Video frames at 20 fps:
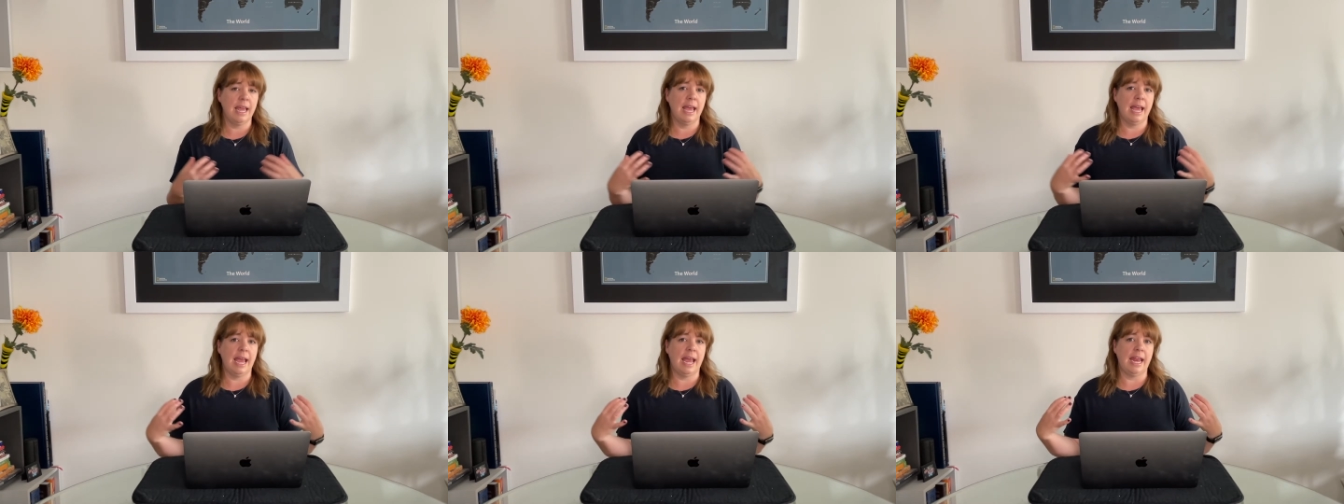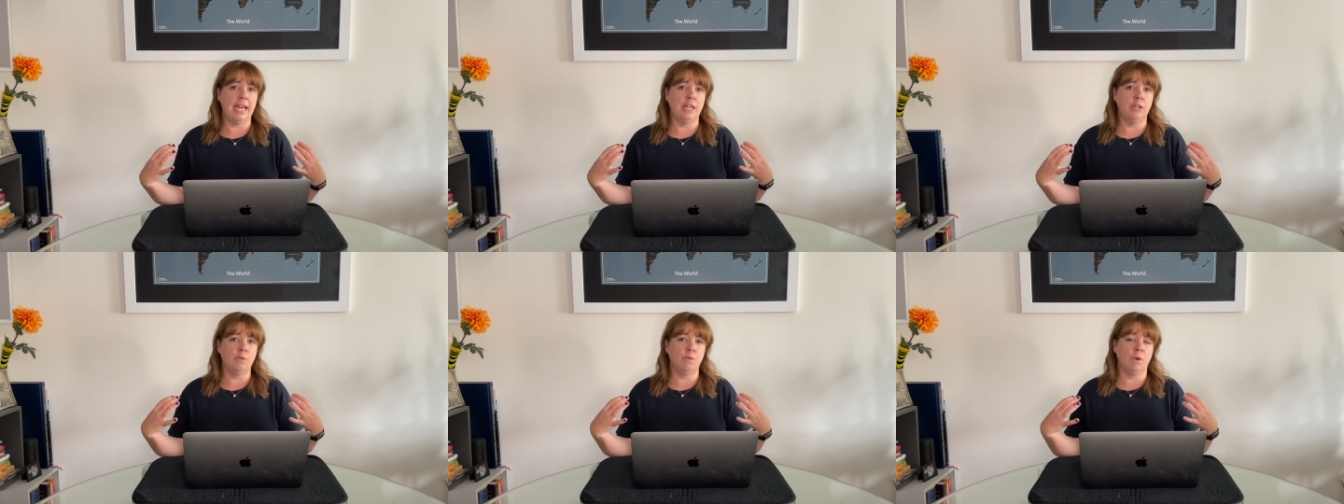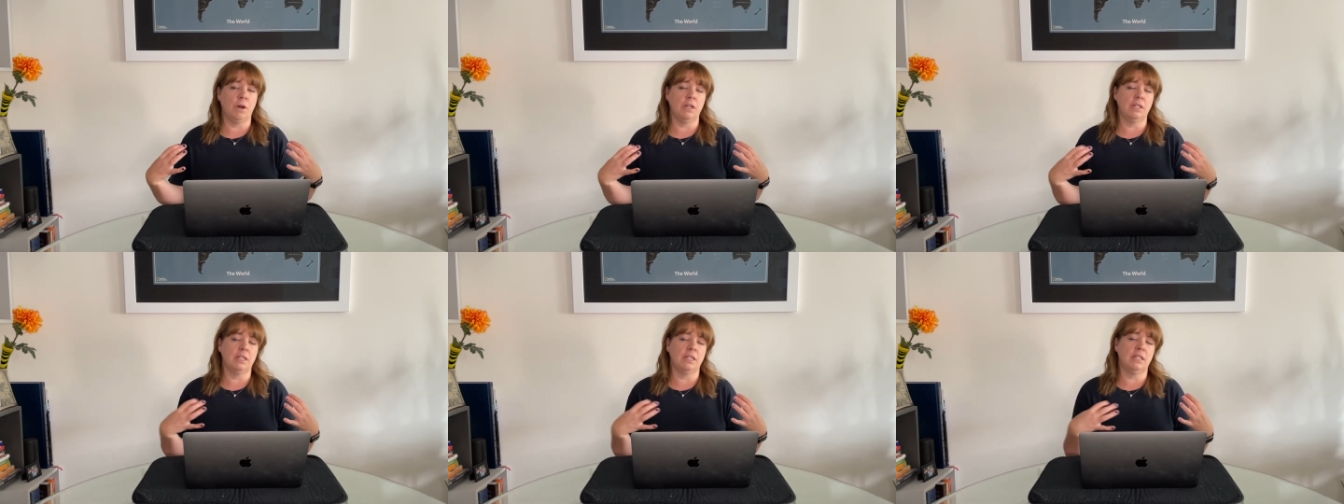and you
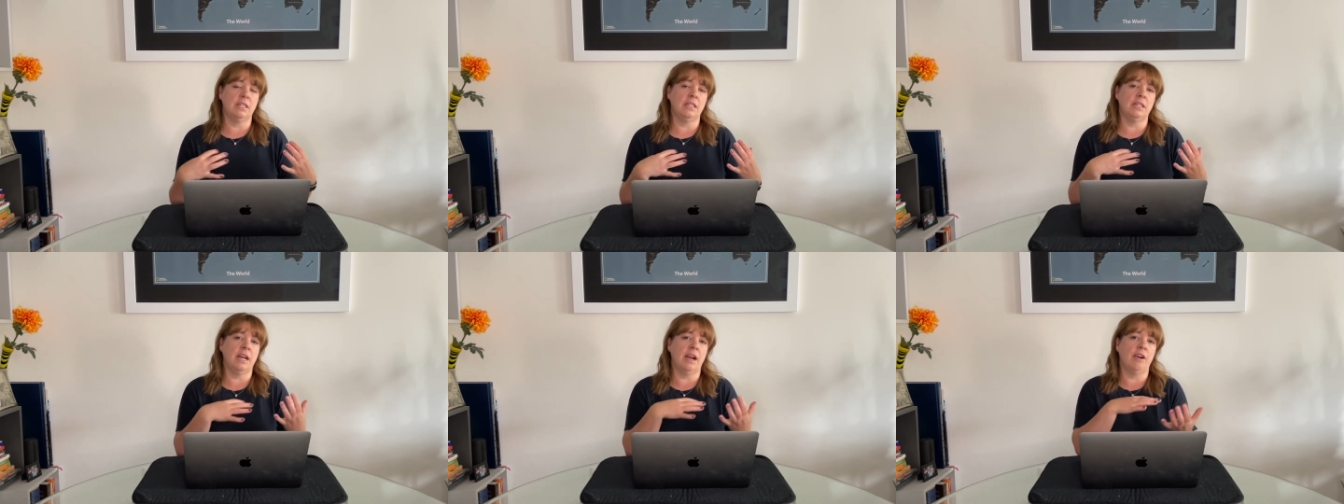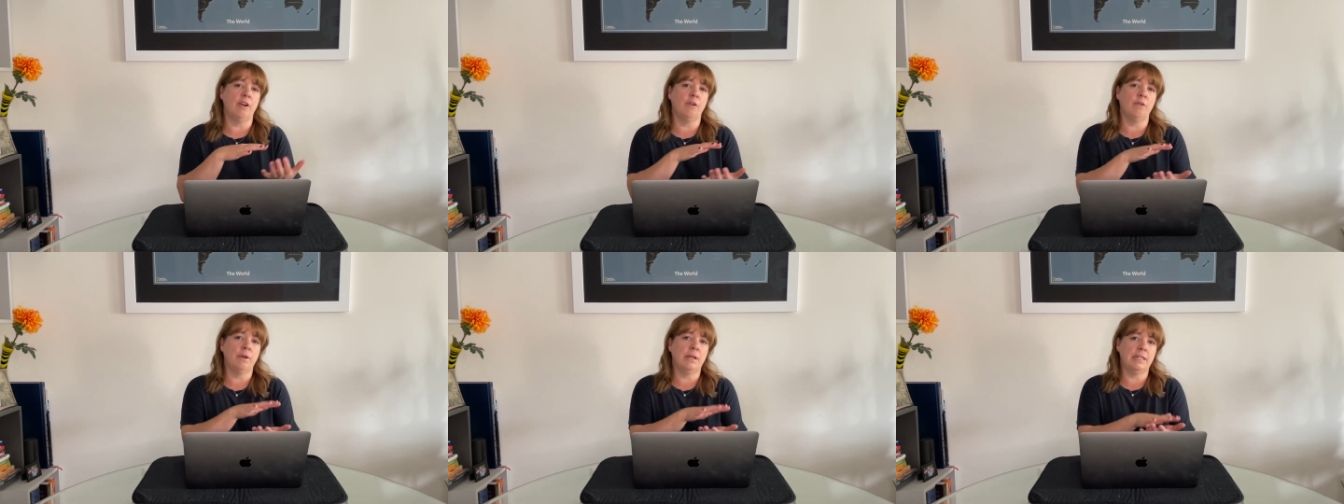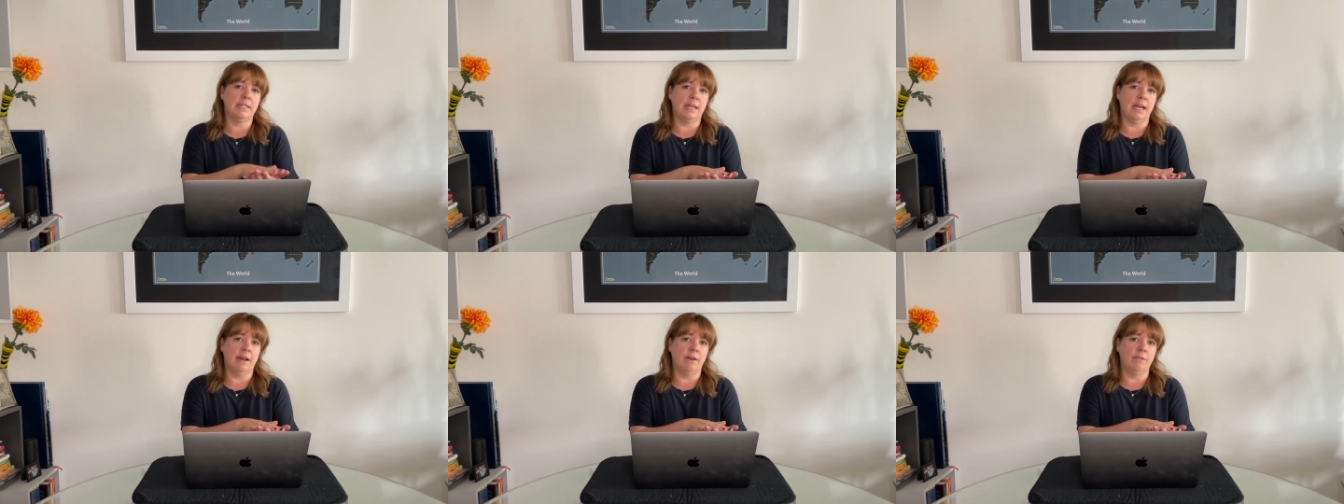want to narrow it
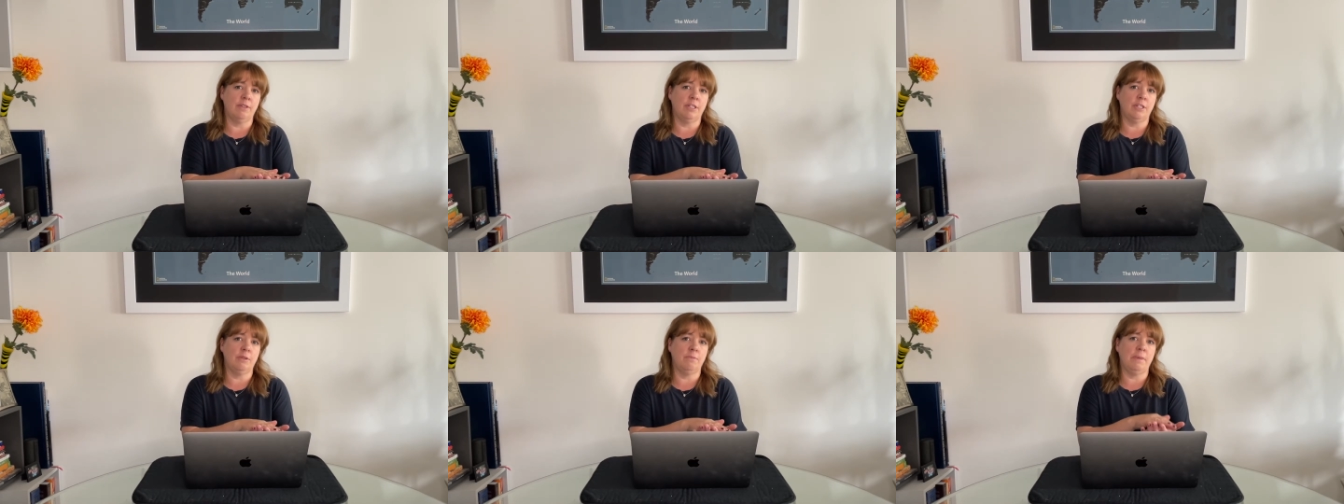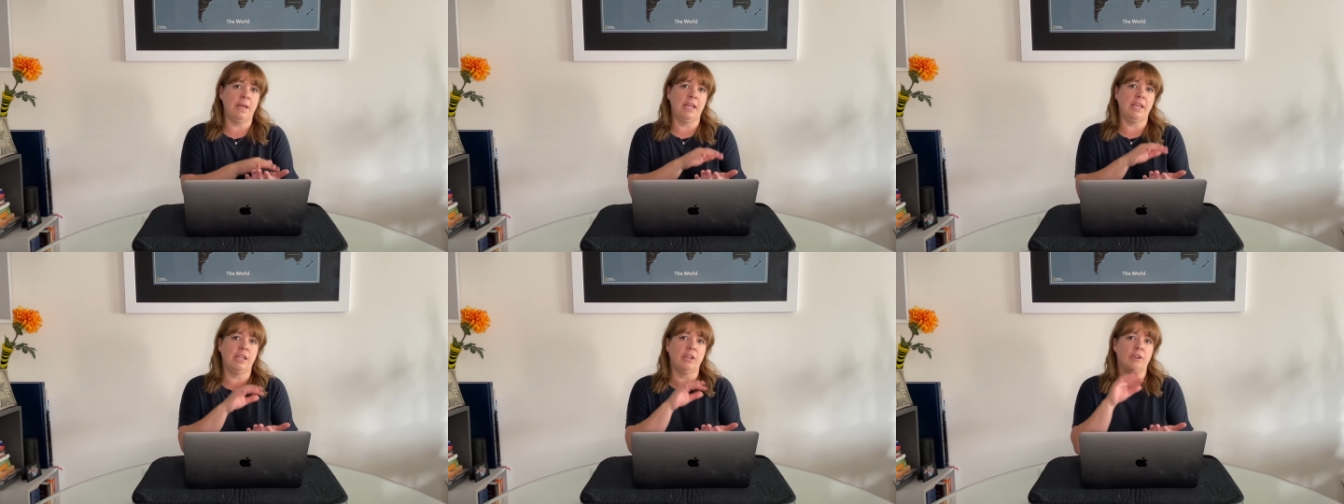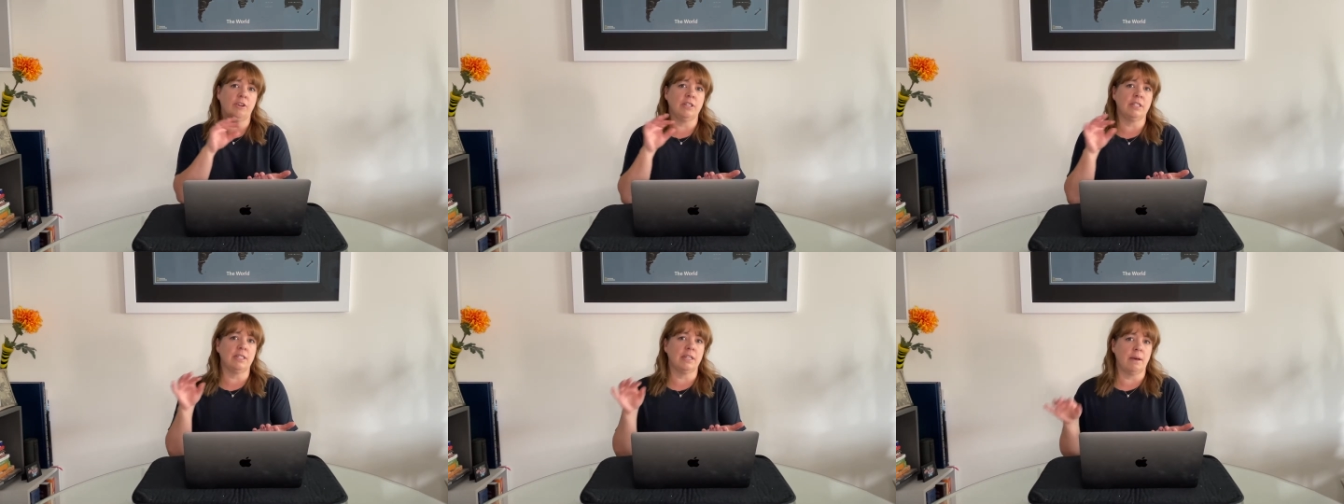down to make
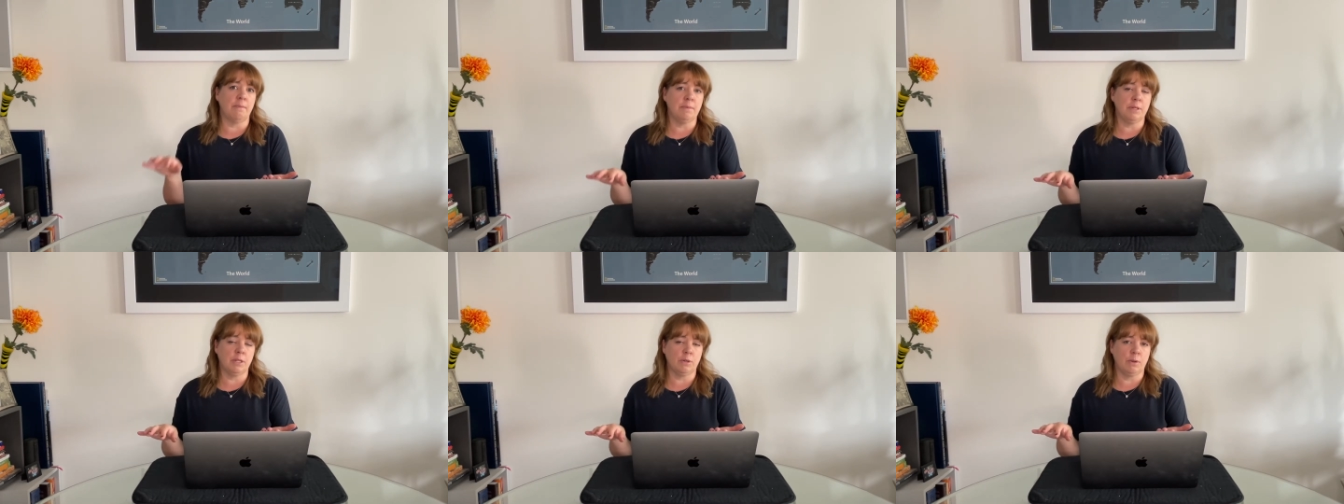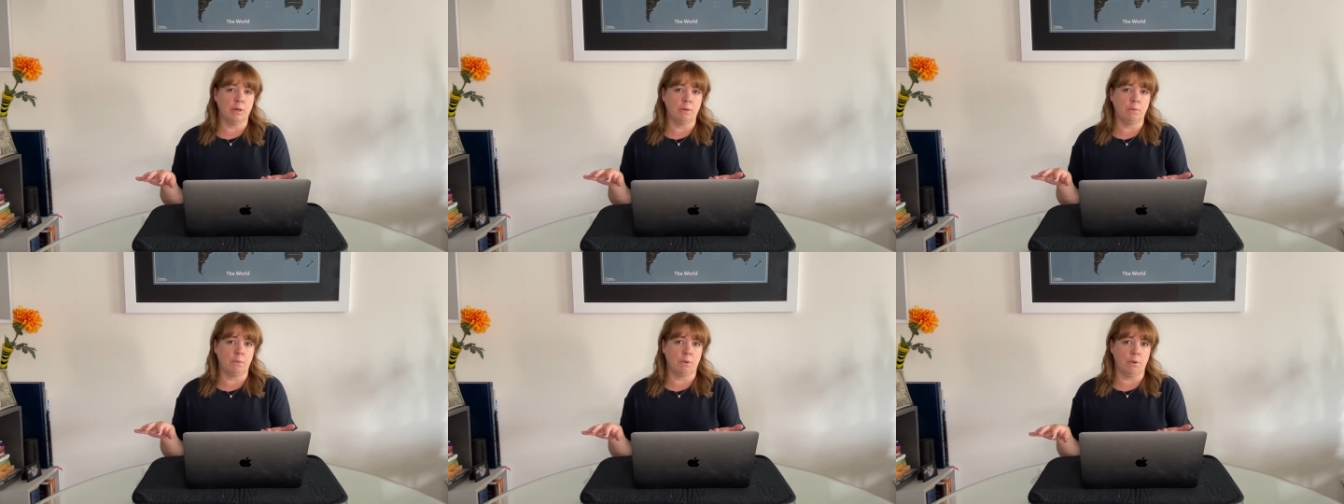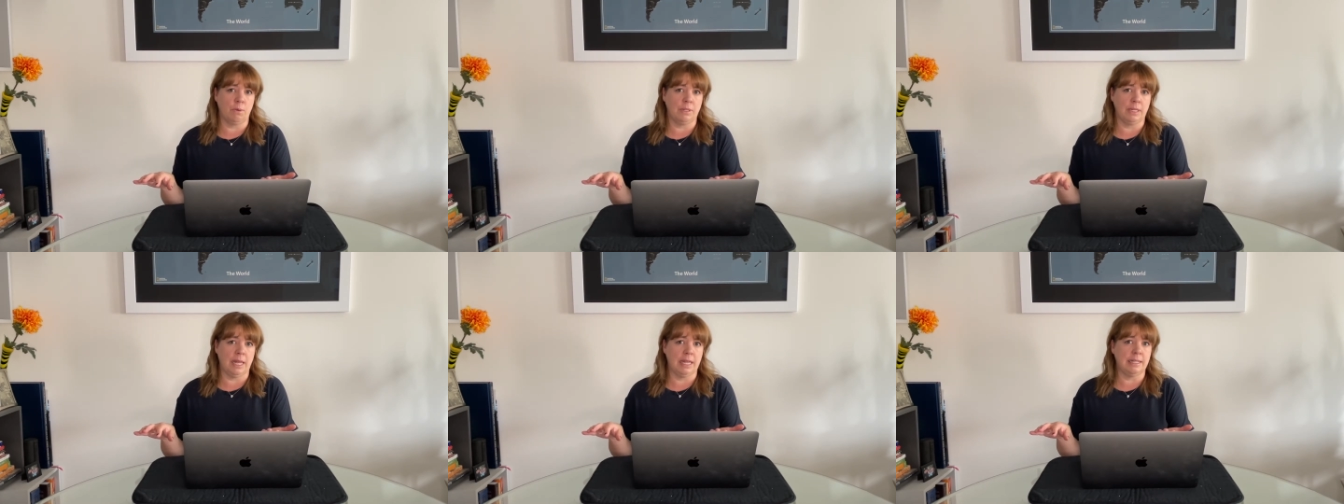your subsequent
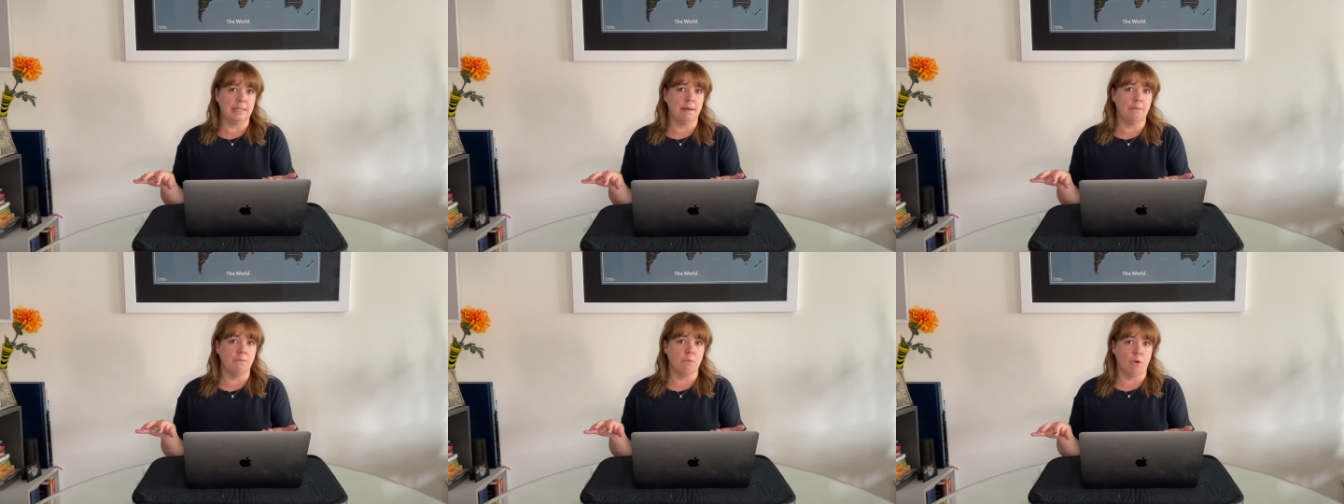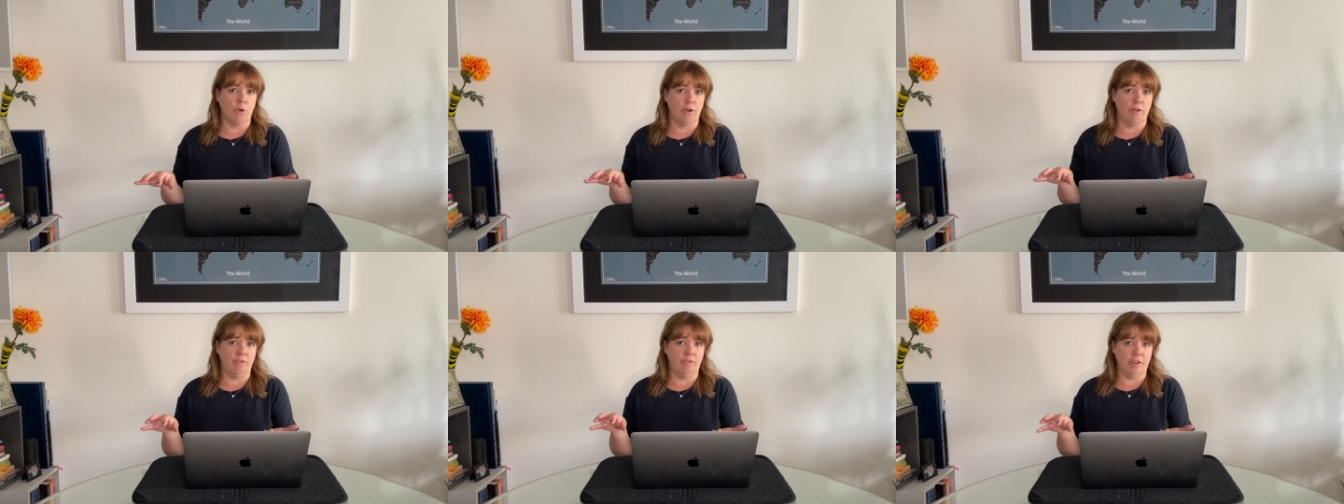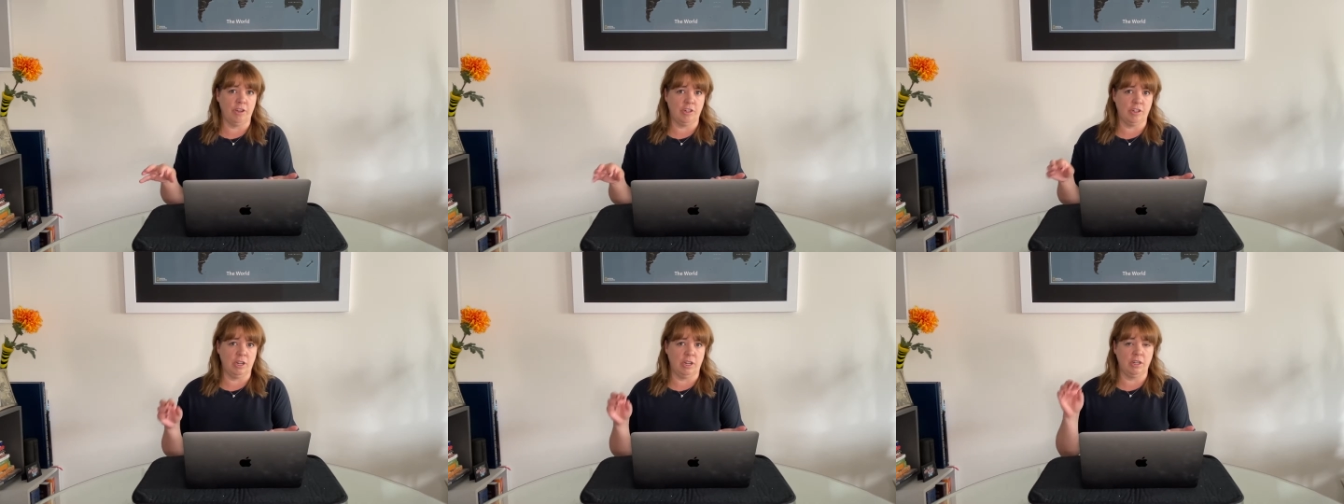process more
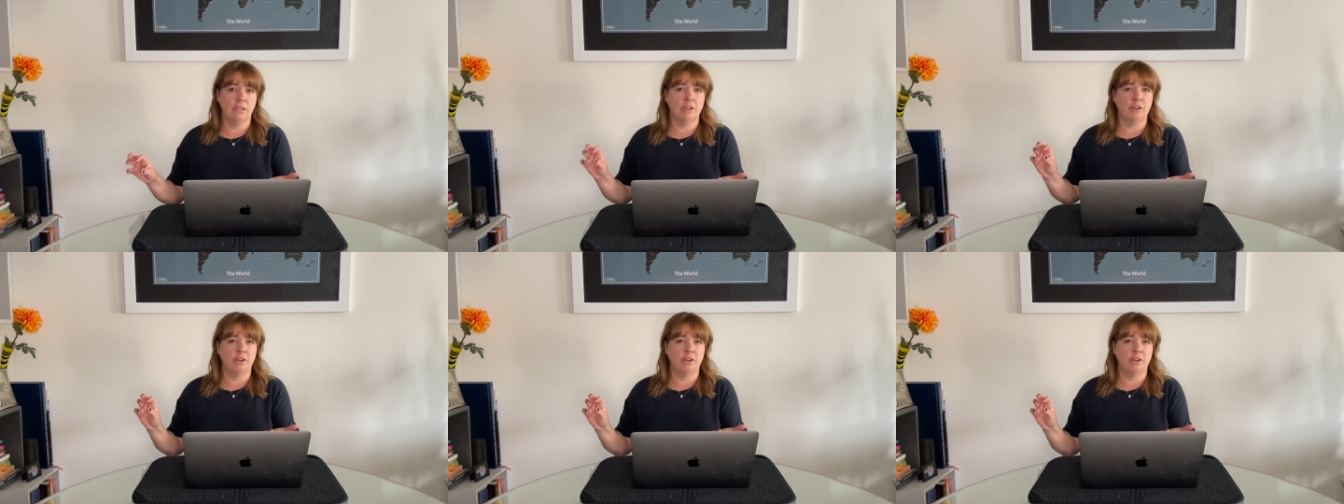efficient.